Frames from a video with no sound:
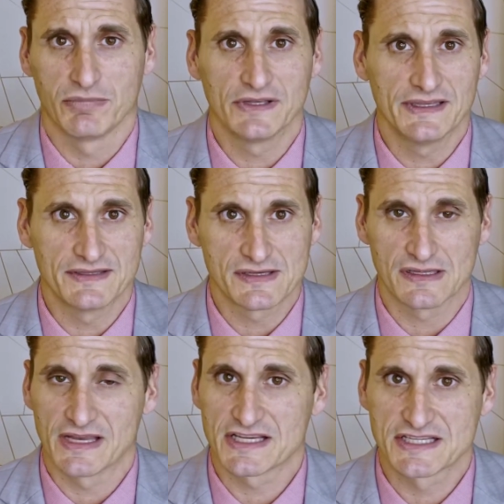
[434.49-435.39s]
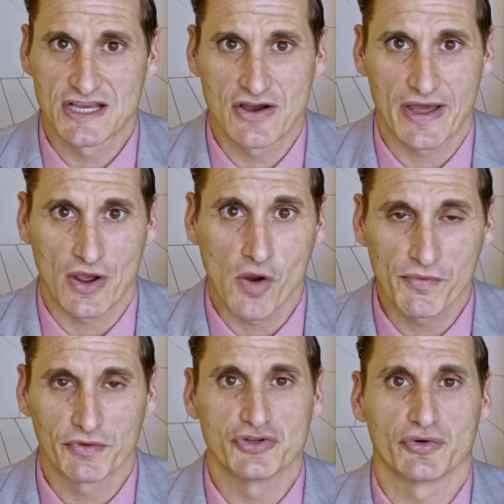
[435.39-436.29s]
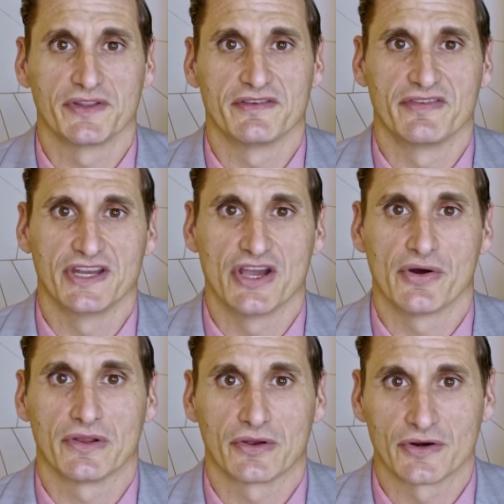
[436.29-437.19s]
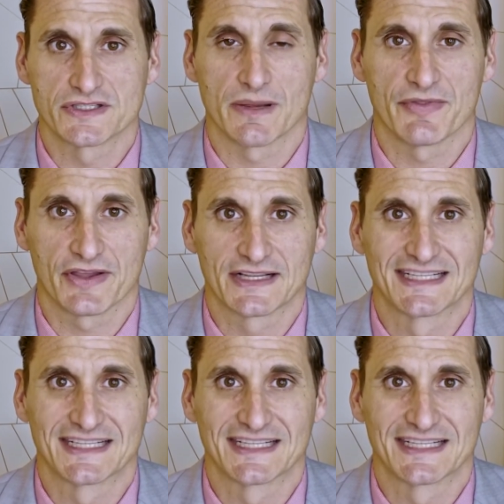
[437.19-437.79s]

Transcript: please let us know, and I hope you enjoyed the video and learned something.